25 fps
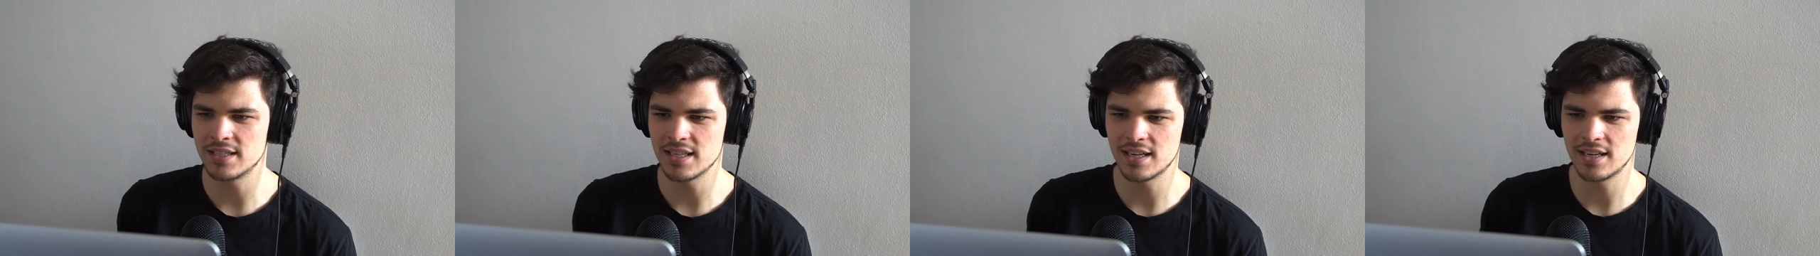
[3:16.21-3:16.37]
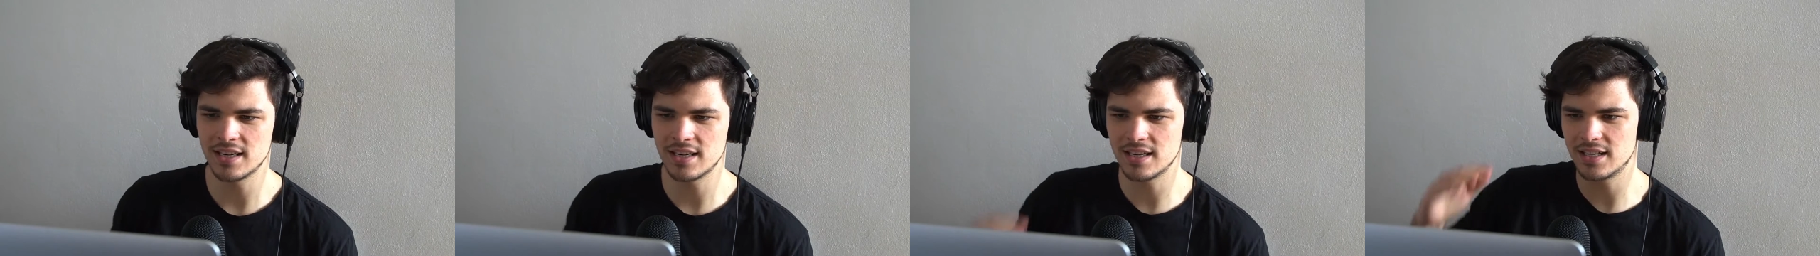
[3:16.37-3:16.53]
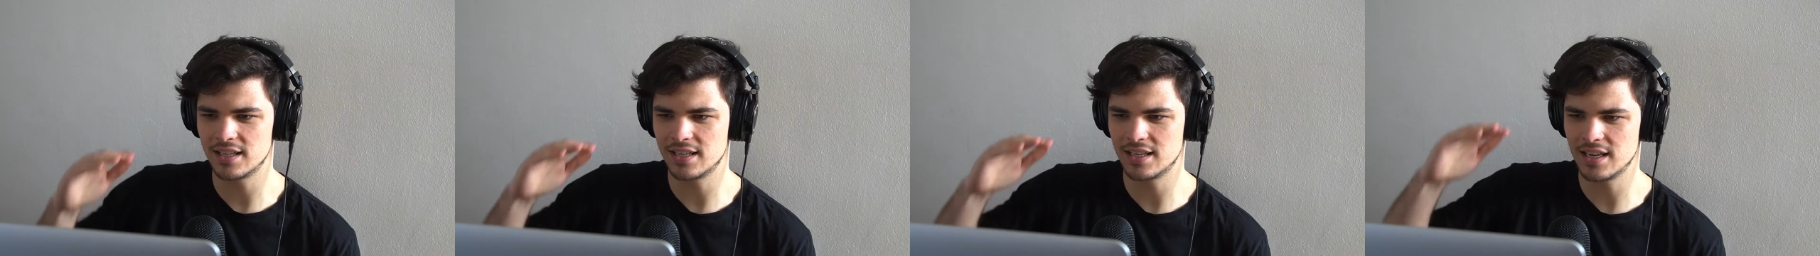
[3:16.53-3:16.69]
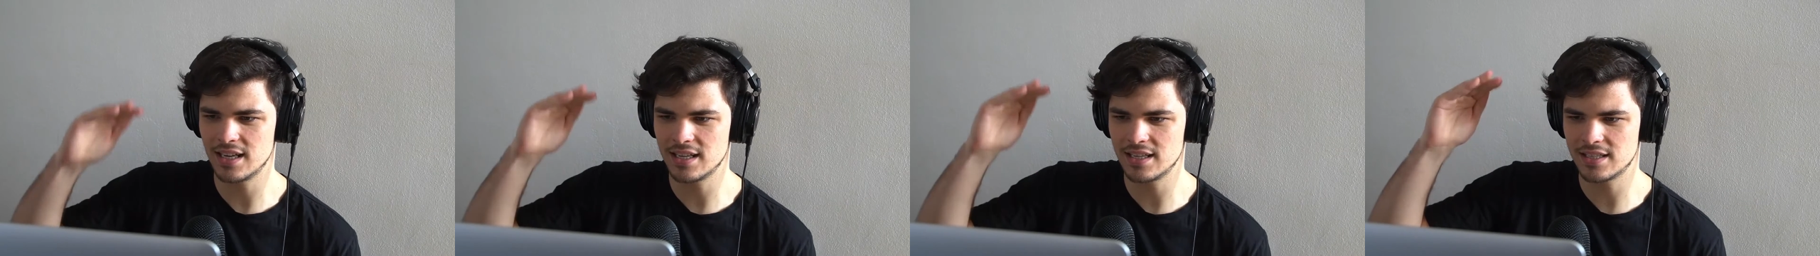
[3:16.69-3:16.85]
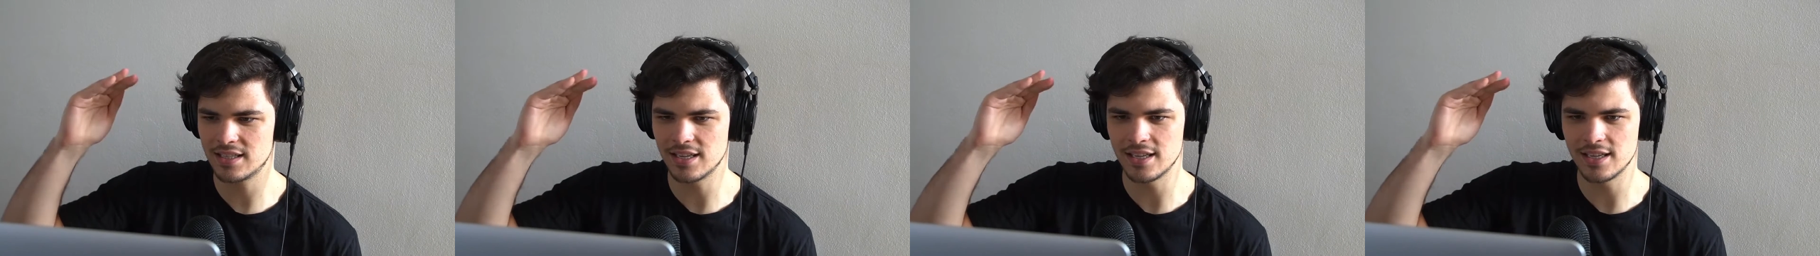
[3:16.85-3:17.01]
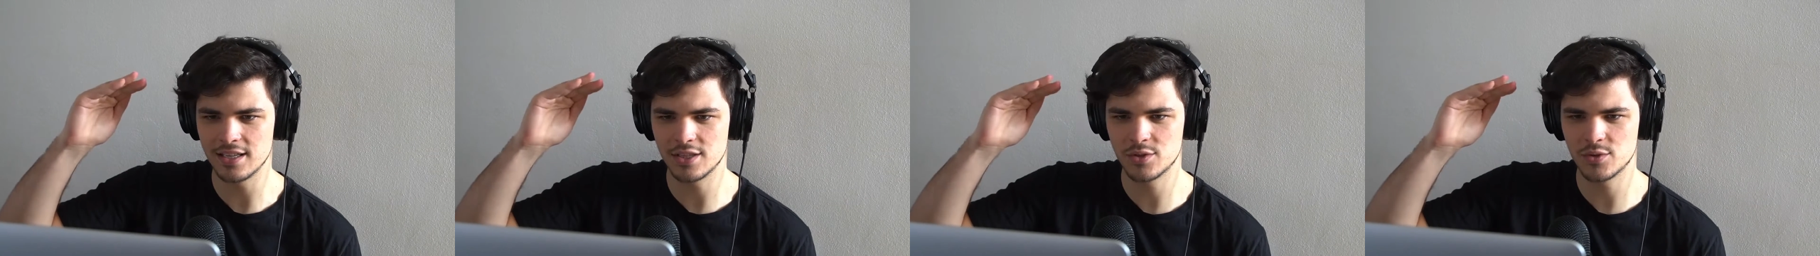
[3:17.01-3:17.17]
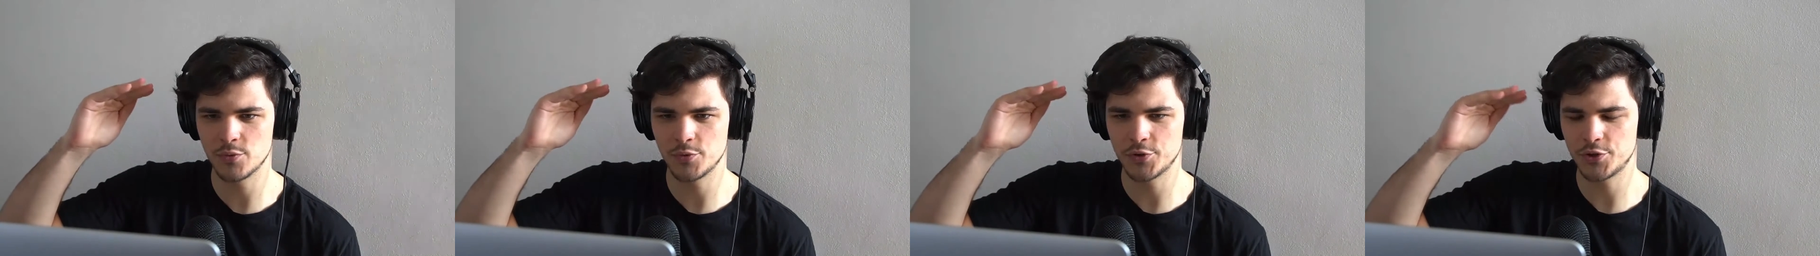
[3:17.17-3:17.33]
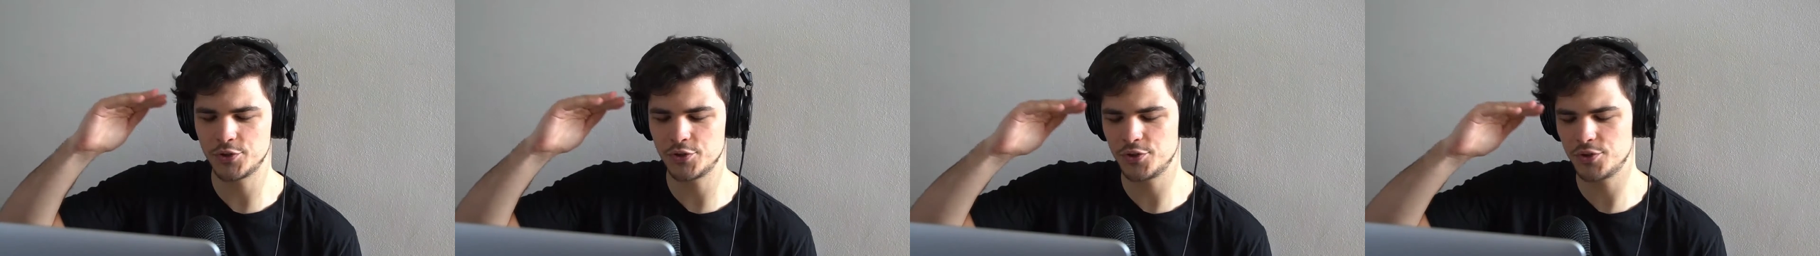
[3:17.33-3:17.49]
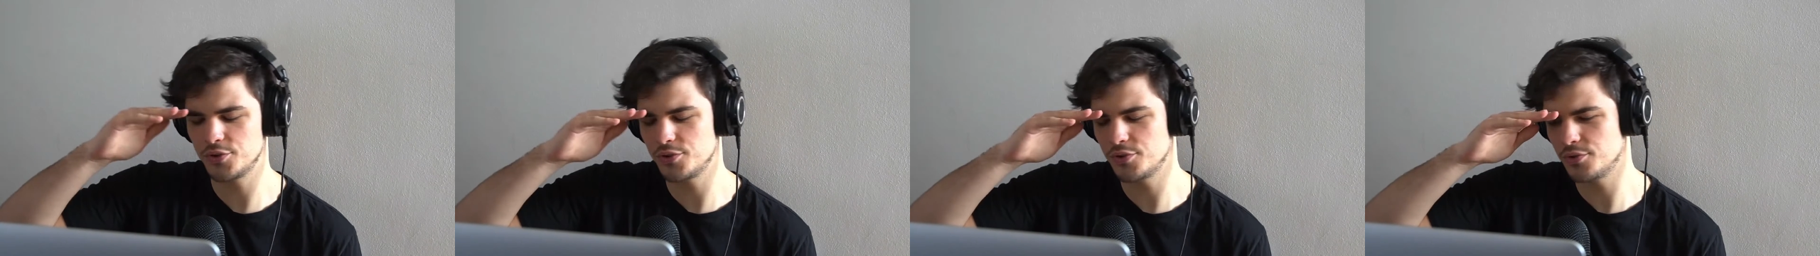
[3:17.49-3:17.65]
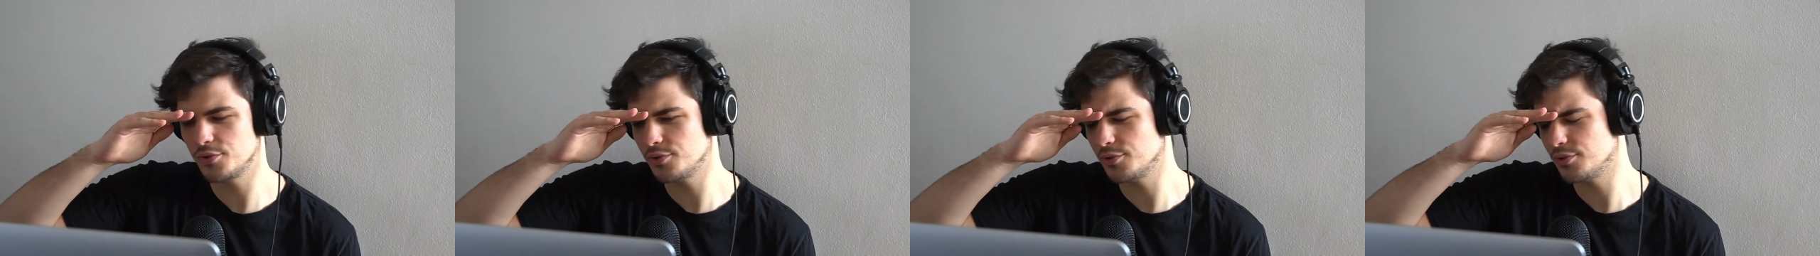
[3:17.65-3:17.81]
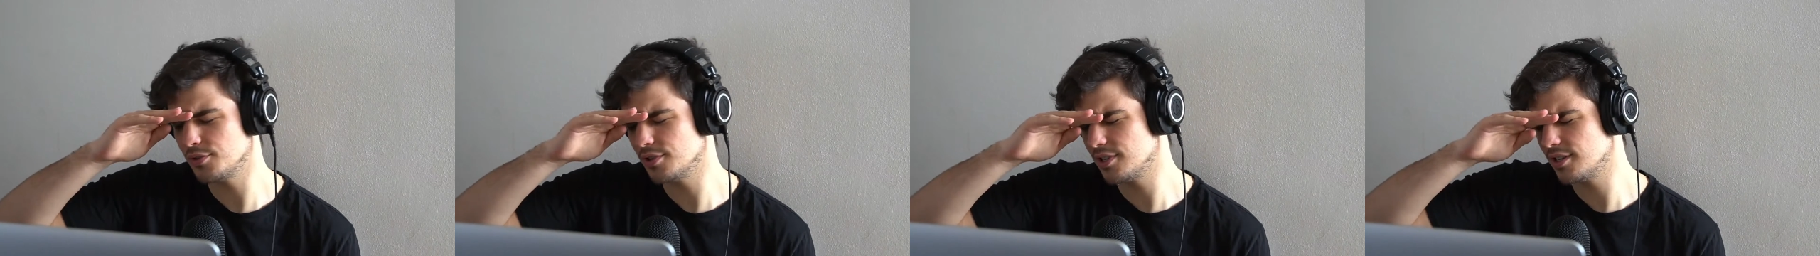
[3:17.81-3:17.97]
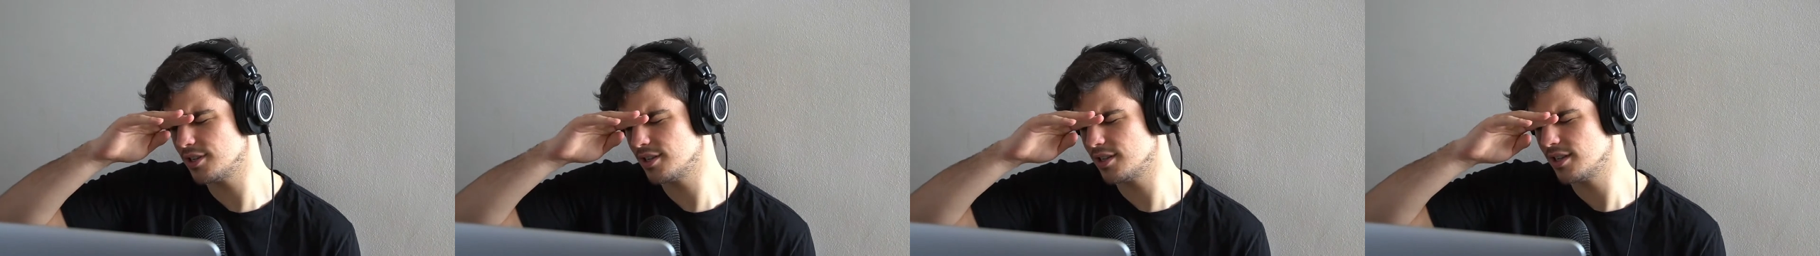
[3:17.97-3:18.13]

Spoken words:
and this is what you.